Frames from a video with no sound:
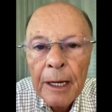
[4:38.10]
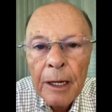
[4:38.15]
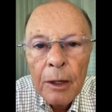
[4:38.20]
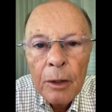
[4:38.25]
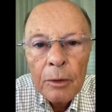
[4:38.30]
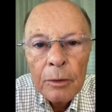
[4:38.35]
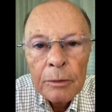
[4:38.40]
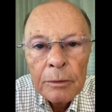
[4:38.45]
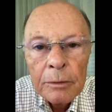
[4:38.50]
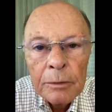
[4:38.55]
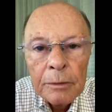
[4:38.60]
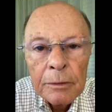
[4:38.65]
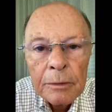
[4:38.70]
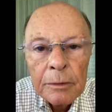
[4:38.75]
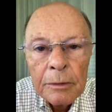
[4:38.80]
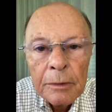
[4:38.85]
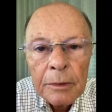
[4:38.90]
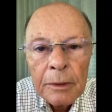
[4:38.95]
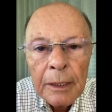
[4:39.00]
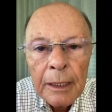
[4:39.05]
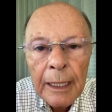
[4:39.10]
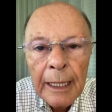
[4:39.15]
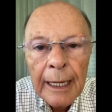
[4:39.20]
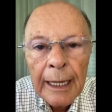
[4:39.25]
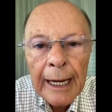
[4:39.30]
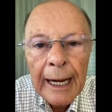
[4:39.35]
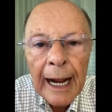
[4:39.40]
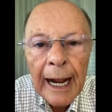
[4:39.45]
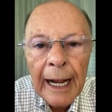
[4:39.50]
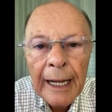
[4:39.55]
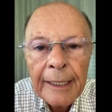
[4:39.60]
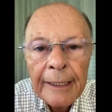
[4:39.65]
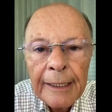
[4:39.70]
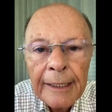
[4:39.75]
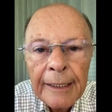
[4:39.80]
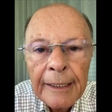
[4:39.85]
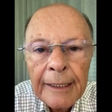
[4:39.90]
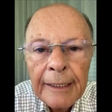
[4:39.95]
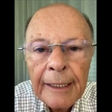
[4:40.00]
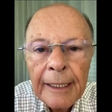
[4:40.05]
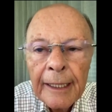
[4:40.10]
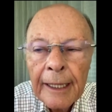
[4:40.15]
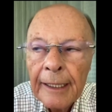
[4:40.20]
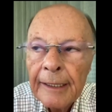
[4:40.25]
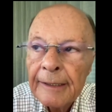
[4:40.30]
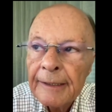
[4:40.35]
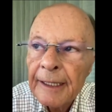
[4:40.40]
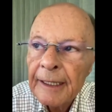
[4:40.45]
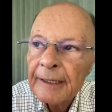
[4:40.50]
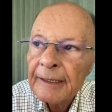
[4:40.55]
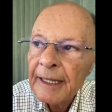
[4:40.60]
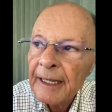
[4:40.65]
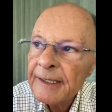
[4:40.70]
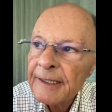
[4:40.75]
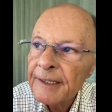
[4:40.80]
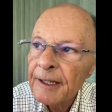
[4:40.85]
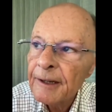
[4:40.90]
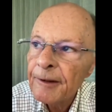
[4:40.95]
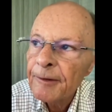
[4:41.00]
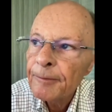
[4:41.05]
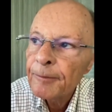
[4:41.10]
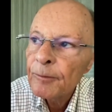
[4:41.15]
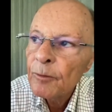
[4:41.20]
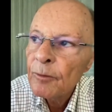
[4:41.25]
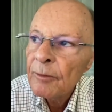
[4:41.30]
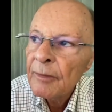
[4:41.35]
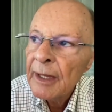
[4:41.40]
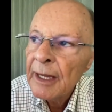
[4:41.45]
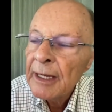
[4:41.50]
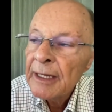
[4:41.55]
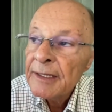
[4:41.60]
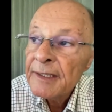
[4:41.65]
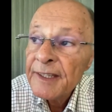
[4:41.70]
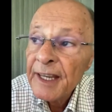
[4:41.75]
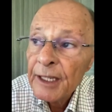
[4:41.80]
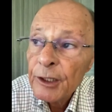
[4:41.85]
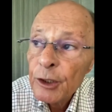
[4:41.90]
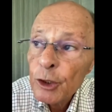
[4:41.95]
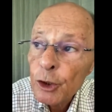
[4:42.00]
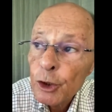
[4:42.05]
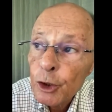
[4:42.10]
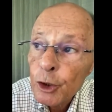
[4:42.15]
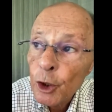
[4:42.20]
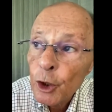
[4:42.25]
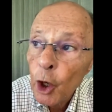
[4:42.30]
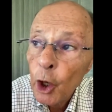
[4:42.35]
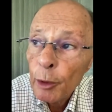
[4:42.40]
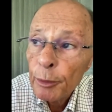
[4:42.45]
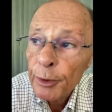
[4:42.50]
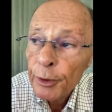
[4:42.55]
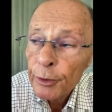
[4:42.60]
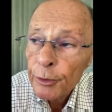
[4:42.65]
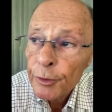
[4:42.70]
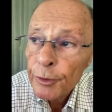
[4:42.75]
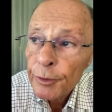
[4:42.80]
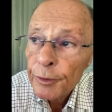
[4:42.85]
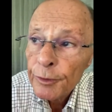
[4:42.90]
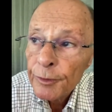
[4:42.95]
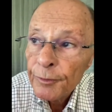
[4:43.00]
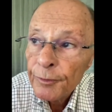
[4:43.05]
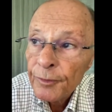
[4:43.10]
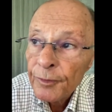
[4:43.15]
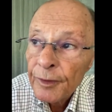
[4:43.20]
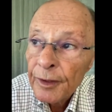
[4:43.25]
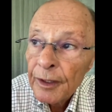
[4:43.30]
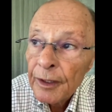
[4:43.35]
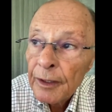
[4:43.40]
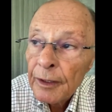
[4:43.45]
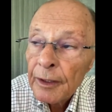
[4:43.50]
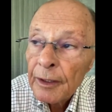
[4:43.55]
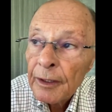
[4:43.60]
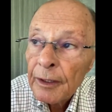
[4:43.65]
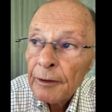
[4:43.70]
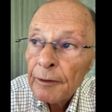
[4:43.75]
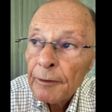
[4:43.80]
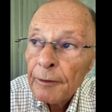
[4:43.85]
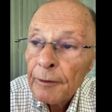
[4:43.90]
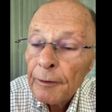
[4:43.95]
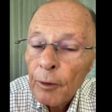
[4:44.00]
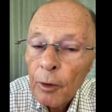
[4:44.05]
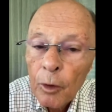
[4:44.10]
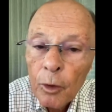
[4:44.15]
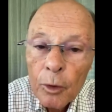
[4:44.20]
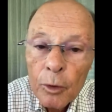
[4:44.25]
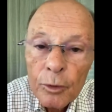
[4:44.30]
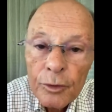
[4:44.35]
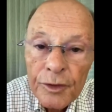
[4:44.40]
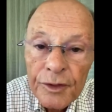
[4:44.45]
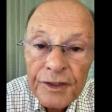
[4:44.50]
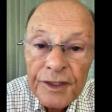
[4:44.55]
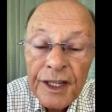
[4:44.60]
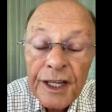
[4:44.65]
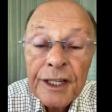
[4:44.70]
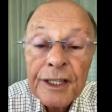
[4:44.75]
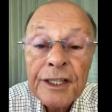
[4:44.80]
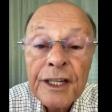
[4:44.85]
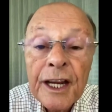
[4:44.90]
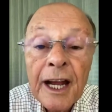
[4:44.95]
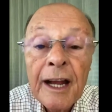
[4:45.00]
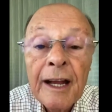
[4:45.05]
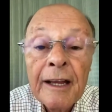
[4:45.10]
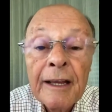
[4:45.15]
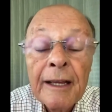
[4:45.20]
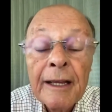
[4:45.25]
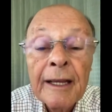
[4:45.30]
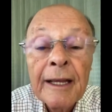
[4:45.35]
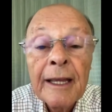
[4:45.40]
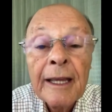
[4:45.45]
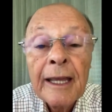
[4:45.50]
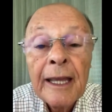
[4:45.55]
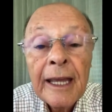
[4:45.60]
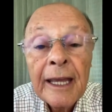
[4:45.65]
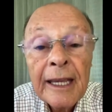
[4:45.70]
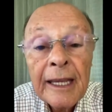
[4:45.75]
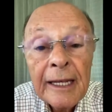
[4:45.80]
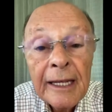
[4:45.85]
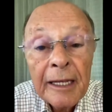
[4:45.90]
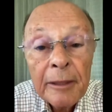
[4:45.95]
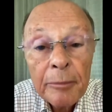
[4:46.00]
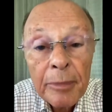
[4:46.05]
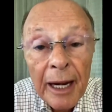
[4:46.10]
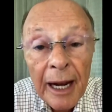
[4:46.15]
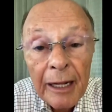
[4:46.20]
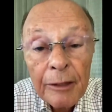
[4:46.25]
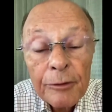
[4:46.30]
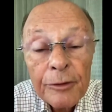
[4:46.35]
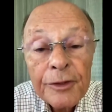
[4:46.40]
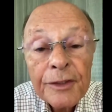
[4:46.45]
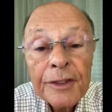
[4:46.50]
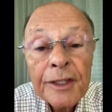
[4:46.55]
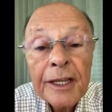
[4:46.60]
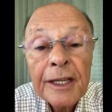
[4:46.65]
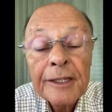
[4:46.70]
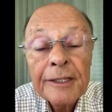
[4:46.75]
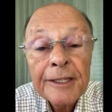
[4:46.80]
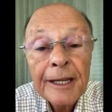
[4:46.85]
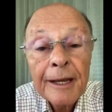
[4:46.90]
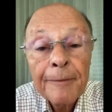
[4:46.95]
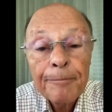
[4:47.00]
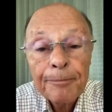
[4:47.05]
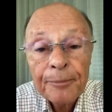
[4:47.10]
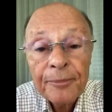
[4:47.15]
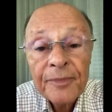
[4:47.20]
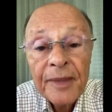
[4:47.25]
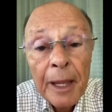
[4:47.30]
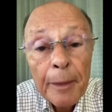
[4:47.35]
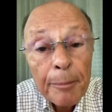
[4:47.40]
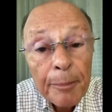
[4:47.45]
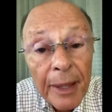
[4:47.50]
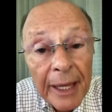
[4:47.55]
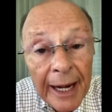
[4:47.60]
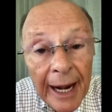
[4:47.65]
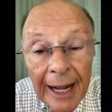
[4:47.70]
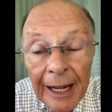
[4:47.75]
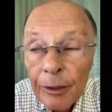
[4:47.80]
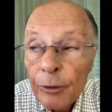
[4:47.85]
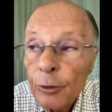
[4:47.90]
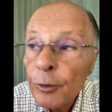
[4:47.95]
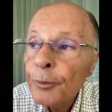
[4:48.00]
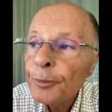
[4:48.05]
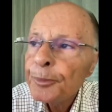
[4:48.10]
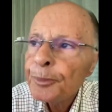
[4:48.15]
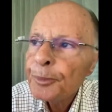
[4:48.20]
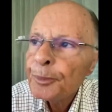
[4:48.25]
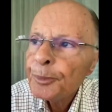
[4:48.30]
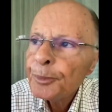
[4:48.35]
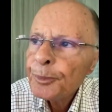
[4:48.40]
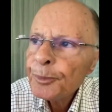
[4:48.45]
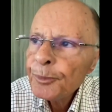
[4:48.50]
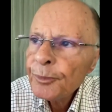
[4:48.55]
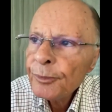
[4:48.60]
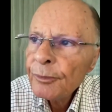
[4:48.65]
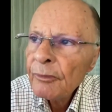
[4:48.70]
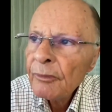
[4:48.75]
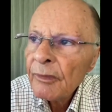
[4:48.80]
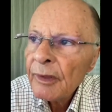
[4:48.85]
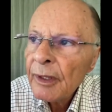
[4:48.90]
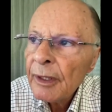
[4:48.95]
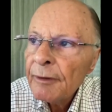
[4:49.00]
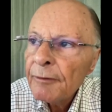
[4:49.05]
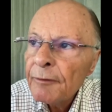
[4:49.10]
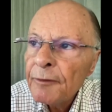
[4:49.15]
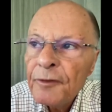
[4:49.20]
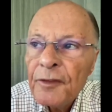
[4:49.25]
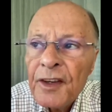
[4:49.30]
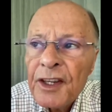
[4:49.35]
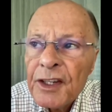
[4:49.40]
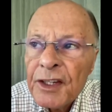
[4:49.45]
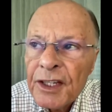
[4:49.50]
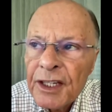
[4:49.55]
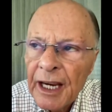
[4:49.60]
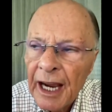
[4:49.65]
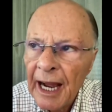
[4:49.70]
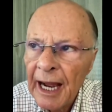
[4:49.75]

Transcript: aware so that they may not fall into temptation. So be sober and watchful. So be balanced and watchful,